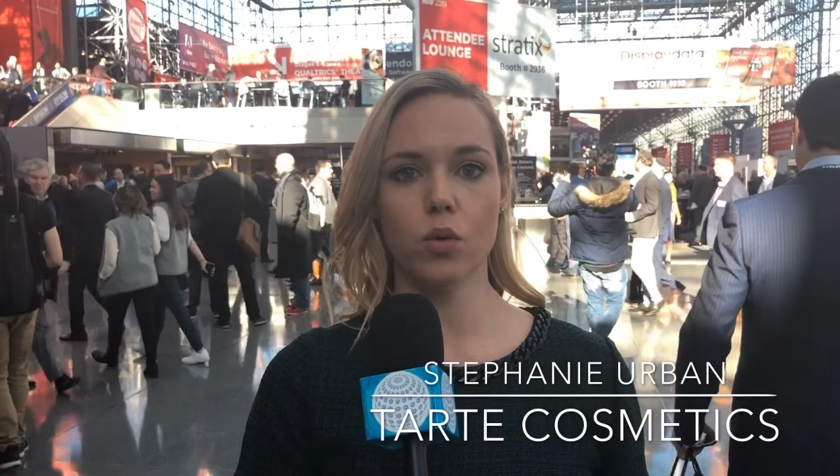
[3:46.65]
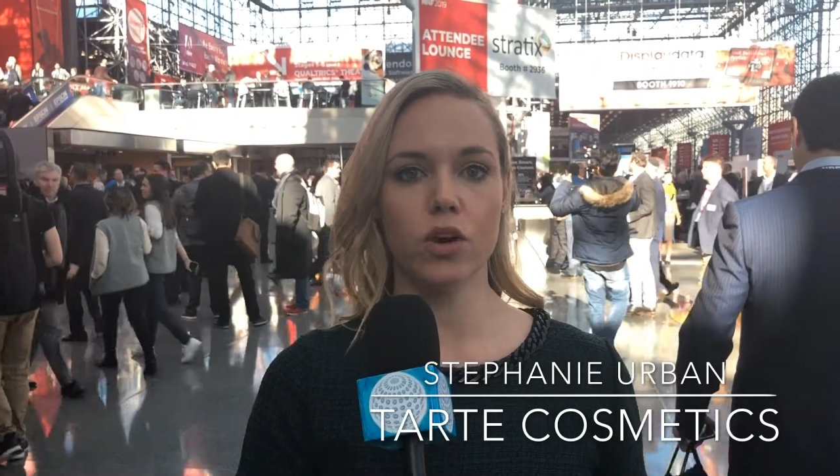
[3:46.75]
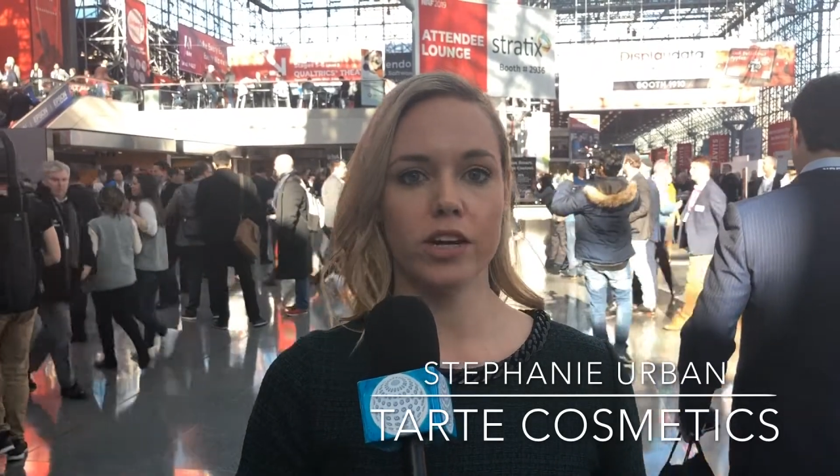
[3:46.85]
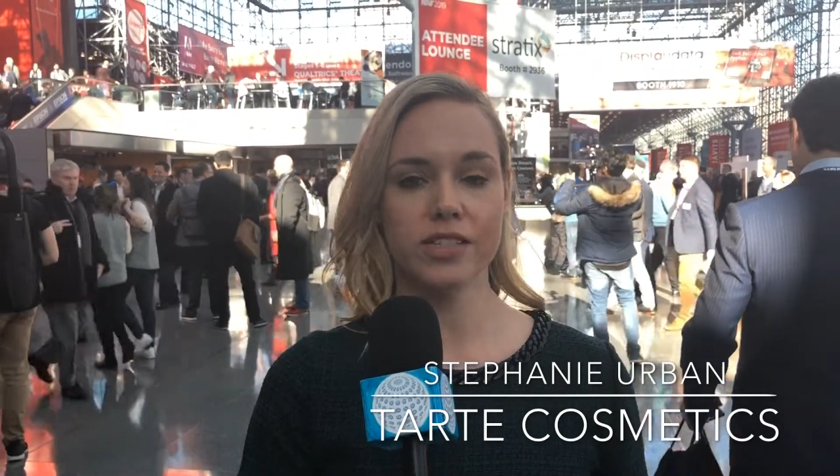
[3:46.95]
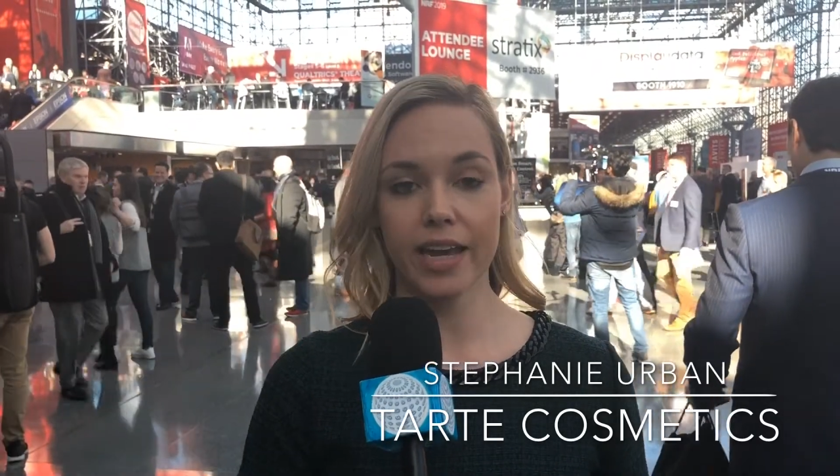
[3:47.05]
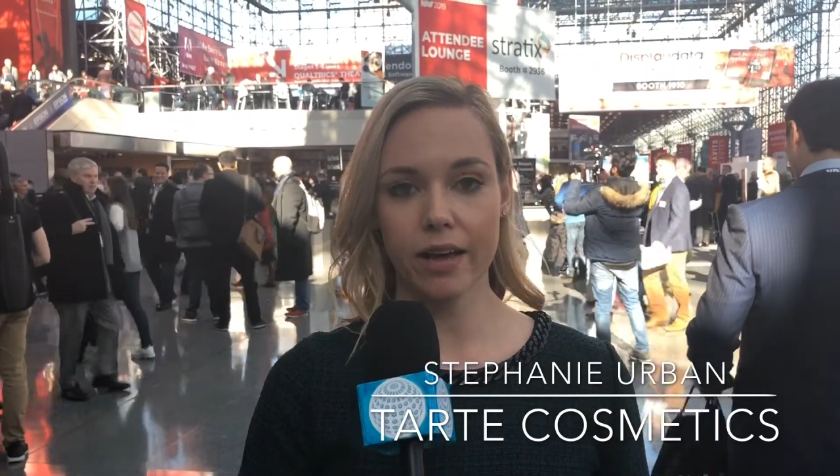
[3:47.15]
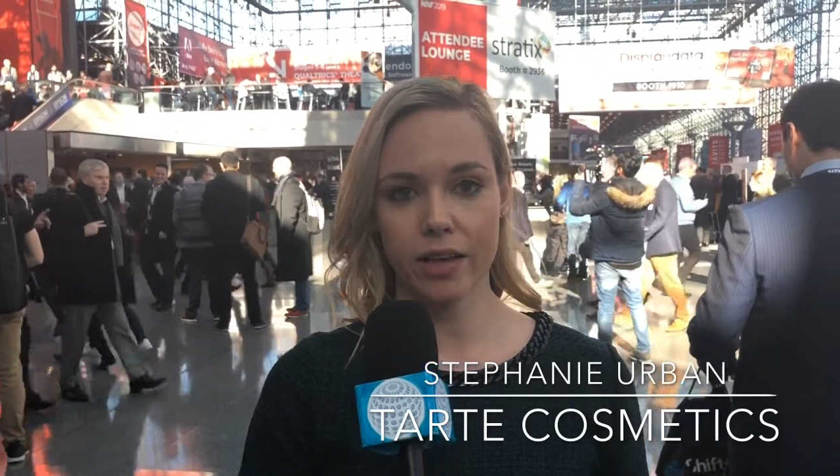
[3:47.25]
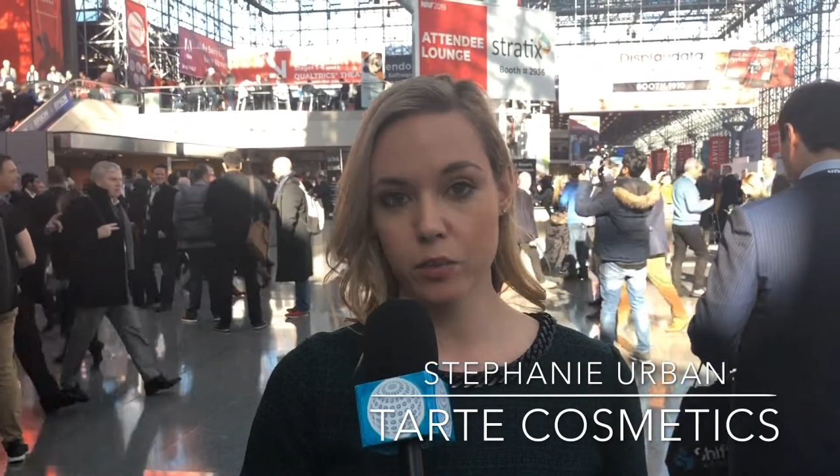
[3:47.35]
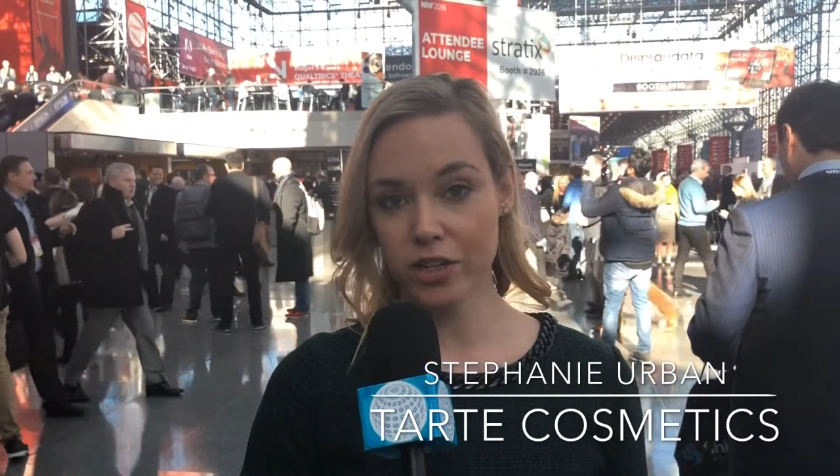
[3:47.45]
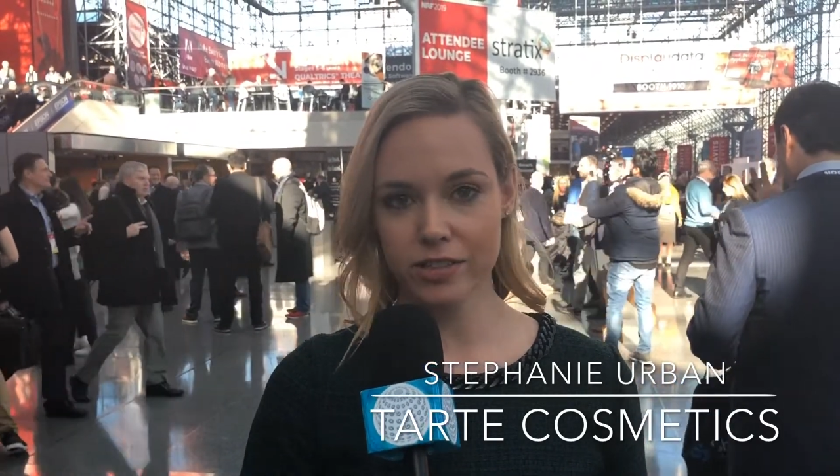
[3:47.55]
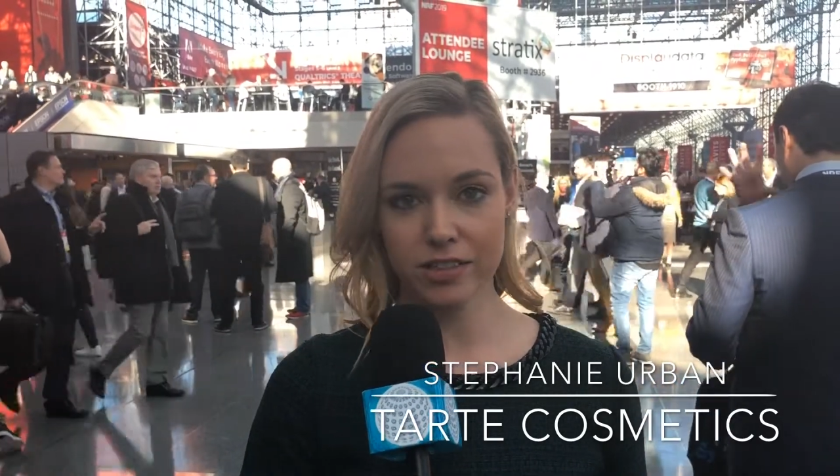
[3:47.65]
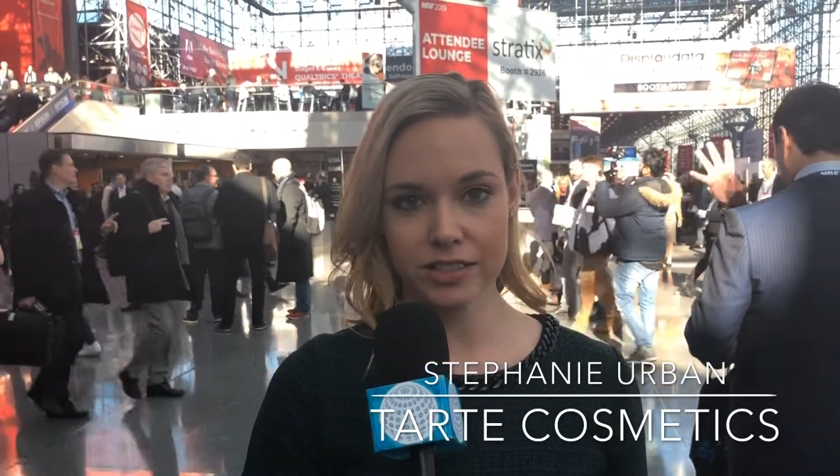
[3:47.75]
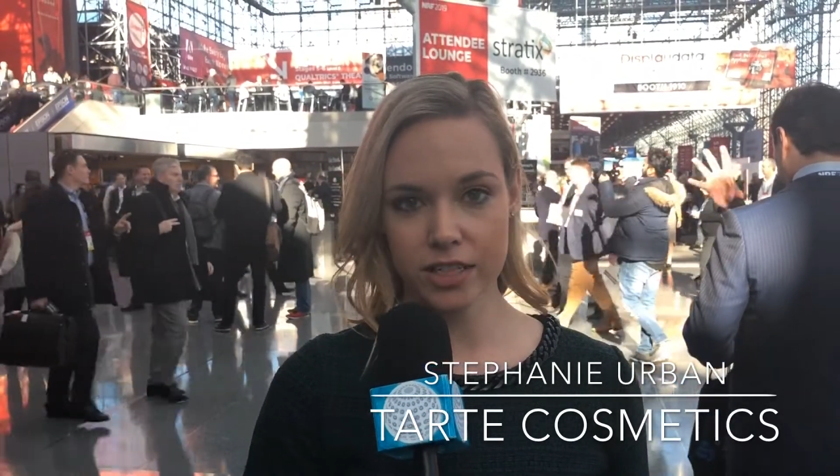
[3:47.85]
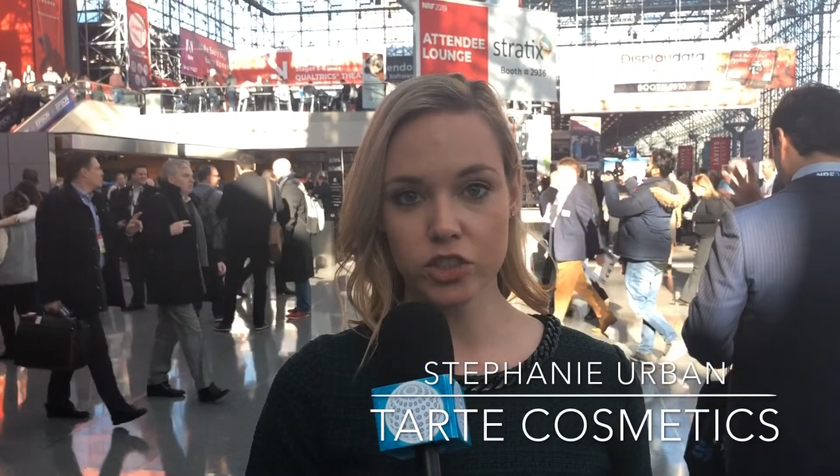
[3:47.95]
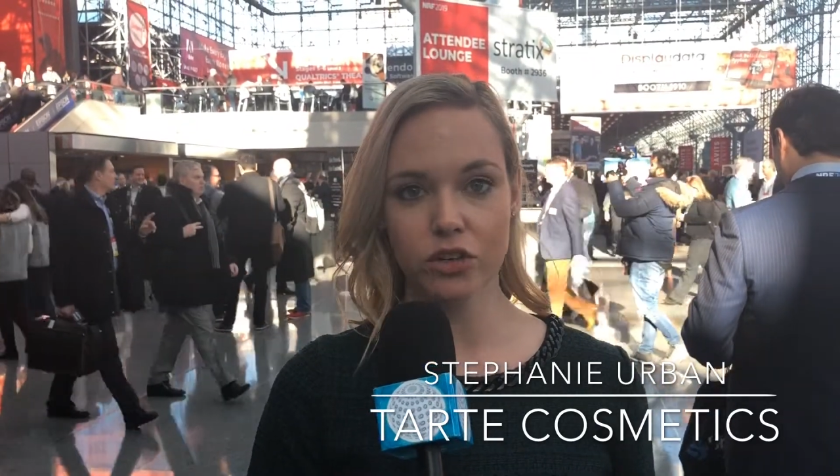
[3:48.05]
or scaling
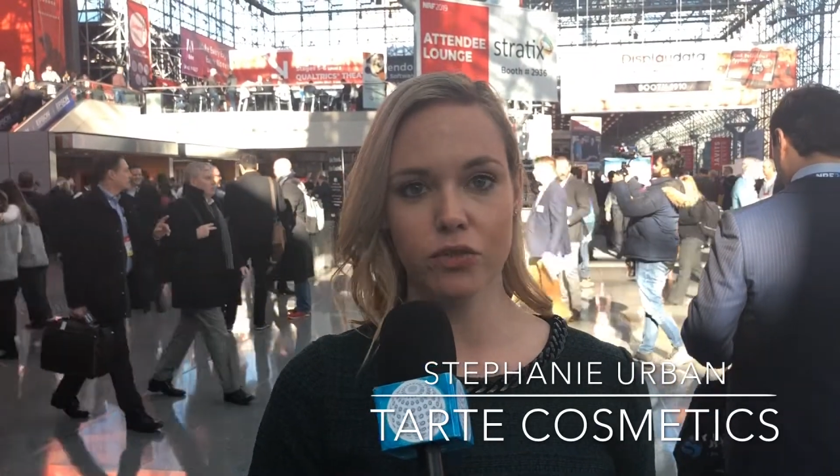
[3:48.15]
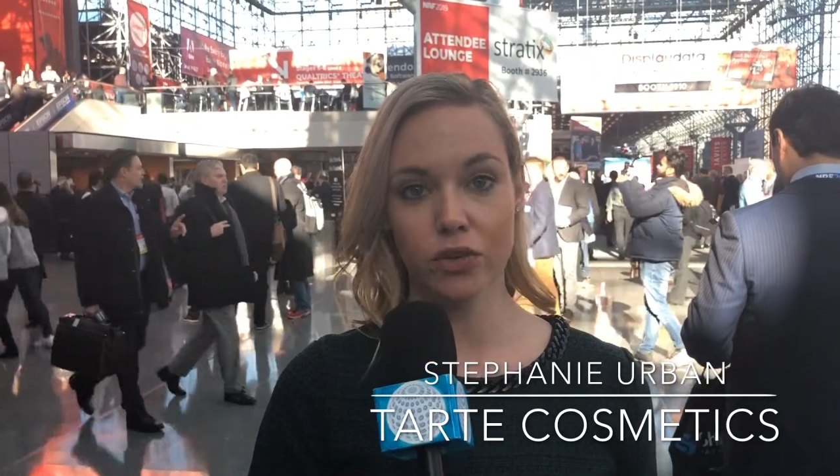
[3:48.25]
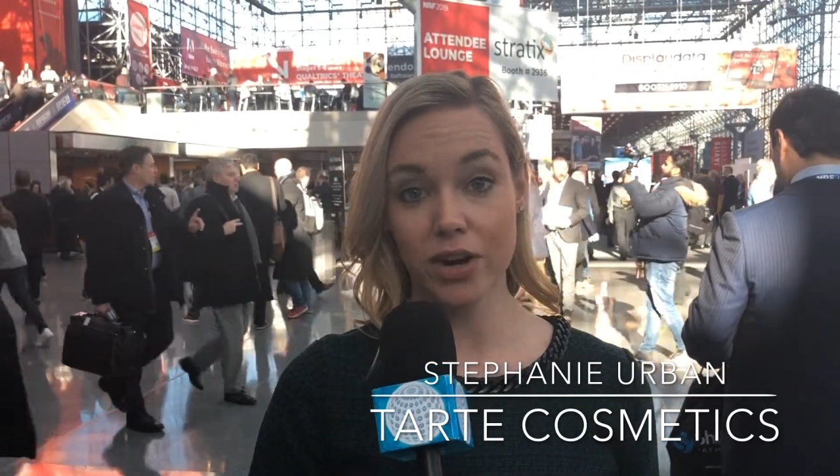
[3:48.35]
personalization for